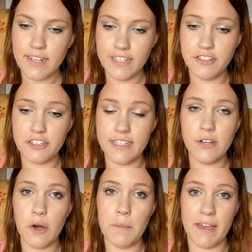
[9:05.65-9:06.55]
And she
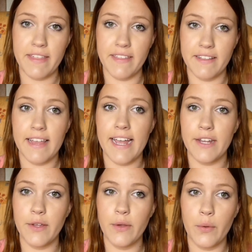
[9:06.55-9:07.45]
told me that the
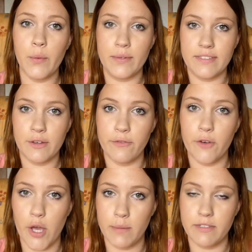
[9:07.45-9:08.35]
lady who was
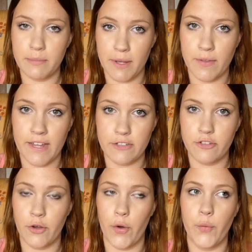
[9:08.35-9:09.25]
confirmed to be on that
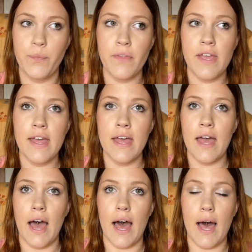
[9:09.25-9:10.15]
show
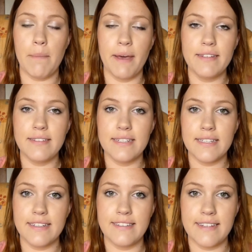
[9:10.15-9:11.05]

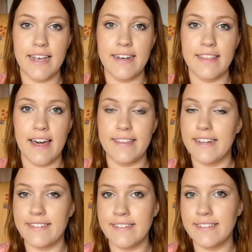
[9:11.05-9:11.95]
basically said that
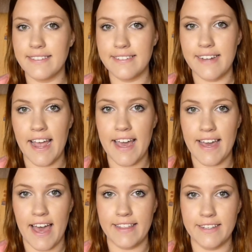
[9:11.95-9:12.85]
they didn't
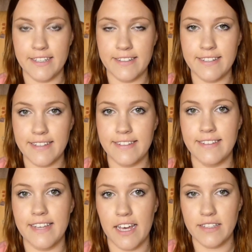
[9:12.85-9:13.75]
stay at the
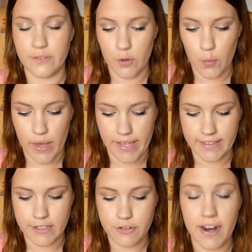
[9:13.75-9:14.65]
contestant's house for a week.
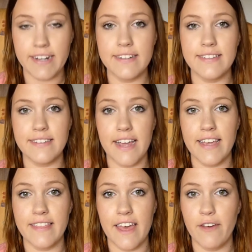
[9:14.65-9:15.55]
The trainers
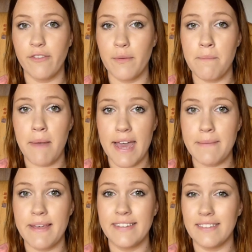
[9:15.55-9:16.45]
stayed there for
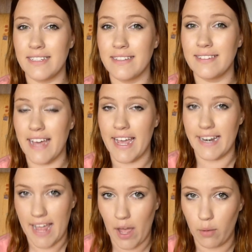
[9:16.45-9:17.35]
maybe 6 to 8
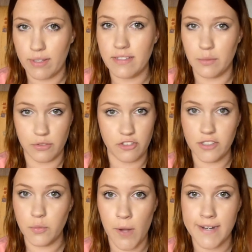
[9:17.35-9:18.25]
hours. It was
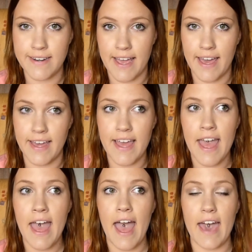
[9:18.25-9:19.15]
just one day.
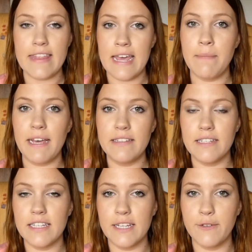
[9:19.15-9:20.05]
And they
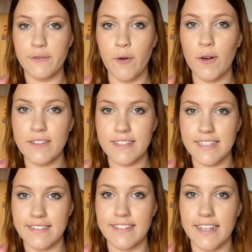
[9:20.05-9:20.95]
basically forced the
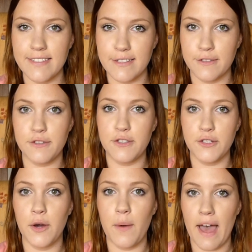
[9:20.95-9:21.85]
contestants to
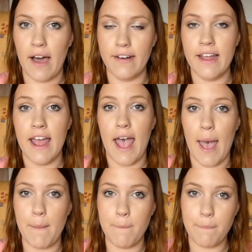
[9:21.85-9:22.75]
go out
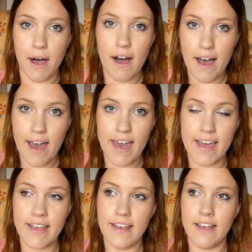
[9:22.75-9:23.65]
and
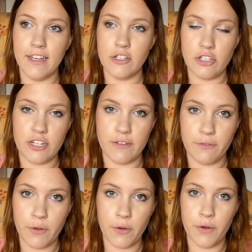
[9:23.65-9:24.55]
buy shit
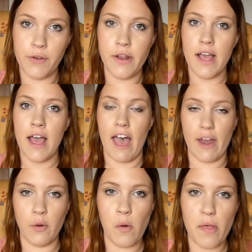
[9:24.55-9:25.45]
food
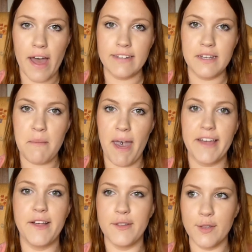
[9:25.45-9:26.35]
and all that to
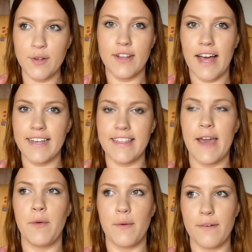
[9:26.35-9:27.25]
make it look like
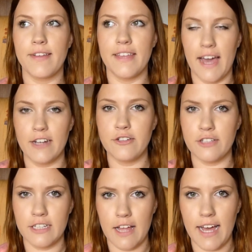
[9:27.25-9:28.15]
they were really
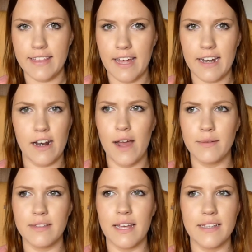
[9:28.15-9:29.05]
actually like that. And I
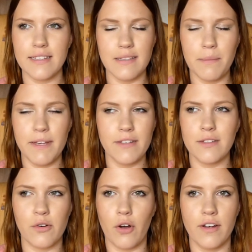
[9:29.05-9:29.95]
was like, that's the biggest
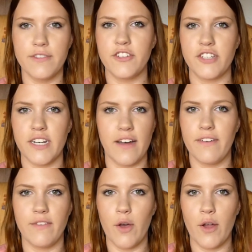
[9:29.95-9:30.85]
crock of shit I've
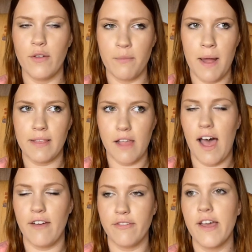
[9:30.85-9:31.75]
ever heard of in my
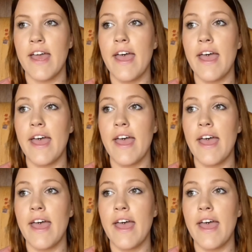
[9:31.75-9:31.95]
life.